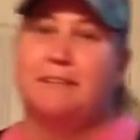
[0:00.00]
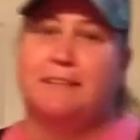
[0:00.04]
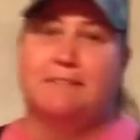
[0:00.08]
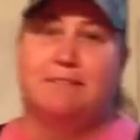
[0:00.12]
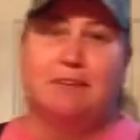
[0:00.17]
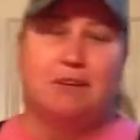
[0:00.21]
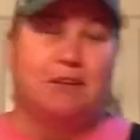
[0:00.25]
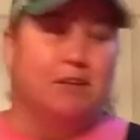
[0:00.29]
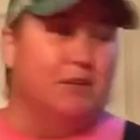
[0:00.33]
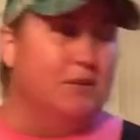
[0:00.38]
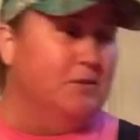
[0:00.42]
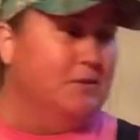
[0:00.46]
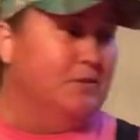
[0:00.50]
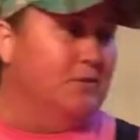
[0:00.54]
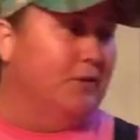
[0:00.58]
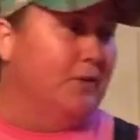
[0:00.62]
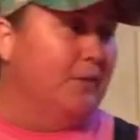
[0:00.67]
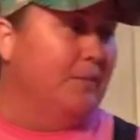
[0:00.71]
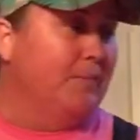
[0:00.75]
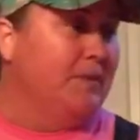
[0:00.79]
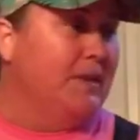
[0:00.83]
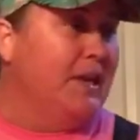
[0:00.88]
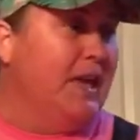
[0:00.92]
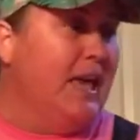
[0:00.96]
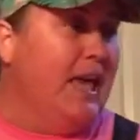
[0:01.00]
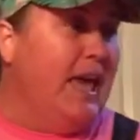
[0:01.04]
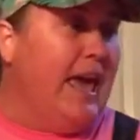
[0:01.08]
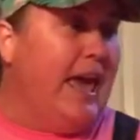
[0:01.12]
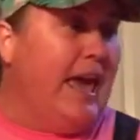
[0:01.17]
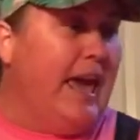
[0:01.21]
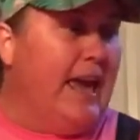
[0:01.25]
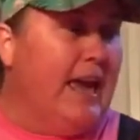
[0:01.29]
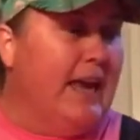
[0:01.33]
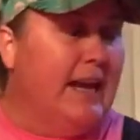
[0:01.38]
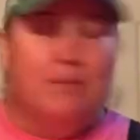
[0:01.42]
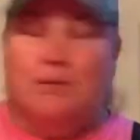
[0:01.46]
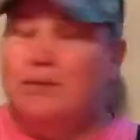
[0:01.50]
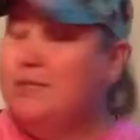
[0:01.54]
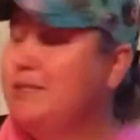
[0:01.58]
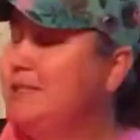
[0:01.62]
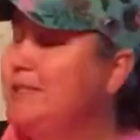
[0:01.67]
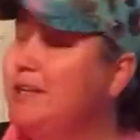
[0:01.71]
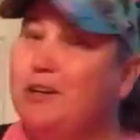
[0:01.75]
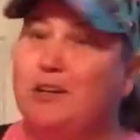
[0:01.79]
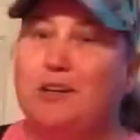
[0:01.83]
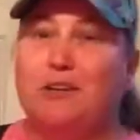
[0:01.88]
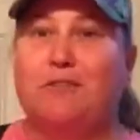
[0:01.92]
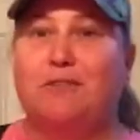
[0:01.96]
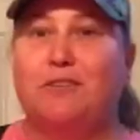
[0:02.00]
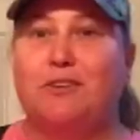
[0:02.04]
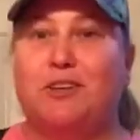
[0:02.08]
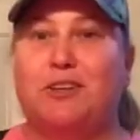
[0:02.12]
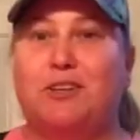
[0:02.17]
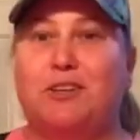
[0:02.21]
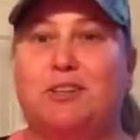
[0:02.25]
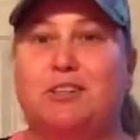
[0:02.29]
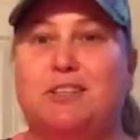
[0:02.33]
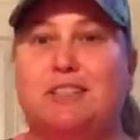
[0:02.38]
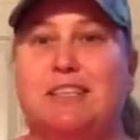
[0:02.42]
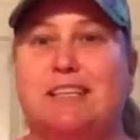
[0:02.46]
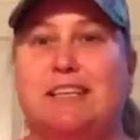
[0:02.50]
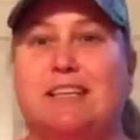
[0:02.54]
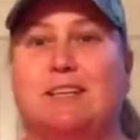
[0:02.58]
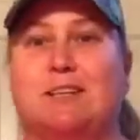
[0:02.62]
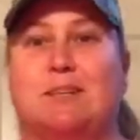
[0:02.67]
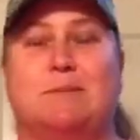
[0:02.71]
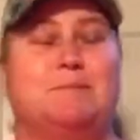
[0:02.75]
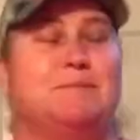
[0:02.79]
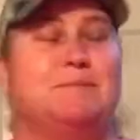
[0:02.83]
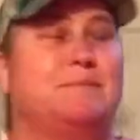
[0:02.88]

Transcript: very useful. And I'm a sucker for a good deal.